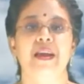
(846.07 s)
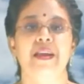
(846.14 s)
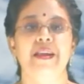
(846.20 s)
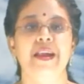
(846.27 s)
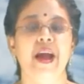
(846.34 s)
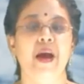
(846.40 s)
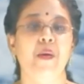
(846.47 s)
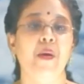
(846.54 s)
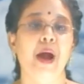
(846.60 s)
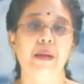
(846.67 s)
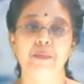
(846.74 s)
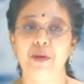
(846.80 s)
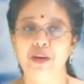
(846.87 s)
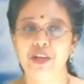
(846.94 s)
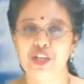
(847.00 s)
Now I'm
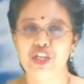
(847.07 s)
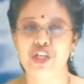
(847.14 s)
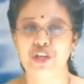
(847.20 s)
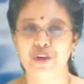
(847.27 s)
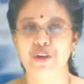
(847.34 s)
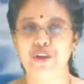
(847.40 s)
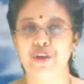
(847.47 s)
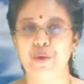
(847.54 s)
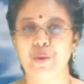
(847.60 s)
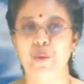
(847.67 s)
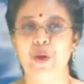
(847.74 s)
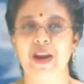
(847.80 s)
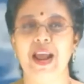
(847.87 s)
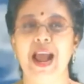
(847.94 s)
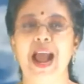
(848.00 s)
going to show you
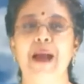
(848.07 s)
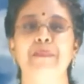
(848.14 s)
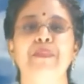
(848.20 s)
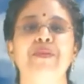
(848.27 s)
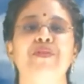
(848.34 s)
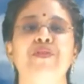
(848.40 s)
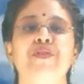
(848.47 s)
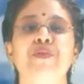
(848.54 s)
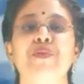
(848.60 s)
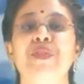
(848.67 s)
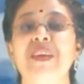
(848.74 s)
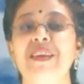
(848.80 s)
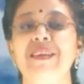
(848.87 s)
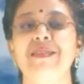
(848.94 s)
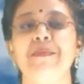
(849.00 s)
what happens to
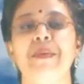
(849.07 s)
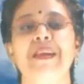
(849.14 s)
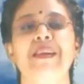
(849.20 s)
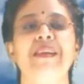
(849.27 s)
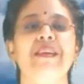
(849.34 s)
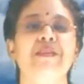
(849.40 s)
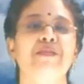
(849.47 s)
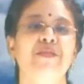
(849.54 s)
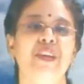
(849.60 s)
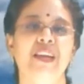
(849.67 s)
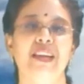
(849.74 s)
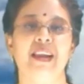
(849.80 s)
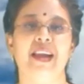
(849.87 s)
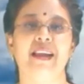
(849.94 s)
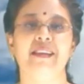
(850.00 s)
these magnetic
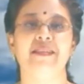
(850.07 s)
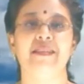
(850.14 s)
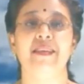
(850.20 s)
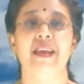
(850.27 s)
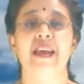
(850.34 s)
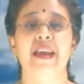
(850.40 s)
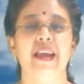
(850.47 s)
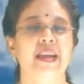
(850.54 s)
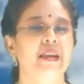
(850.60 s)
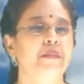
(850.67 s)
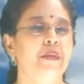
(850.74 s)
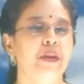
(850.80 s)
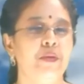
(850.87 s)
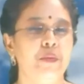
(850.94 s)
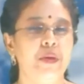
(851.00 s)
field lines in
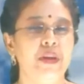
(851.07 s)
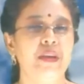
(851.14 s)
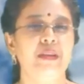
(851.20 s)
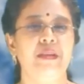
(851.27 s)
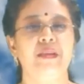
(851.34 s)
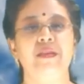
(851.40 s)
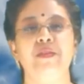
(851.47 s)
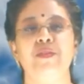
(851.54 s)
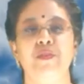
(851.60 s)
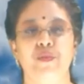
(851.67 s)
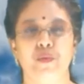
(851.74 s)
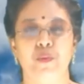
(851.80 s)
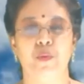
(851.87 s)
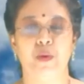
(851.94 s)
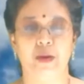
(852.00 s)
between these
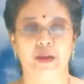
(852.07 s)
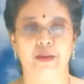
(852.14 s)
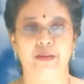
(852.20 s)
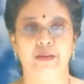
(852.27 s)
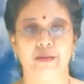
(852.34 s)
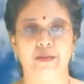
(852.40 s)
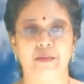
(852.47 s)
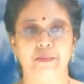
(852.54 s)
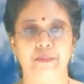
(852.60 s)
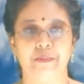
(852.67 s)
two wires.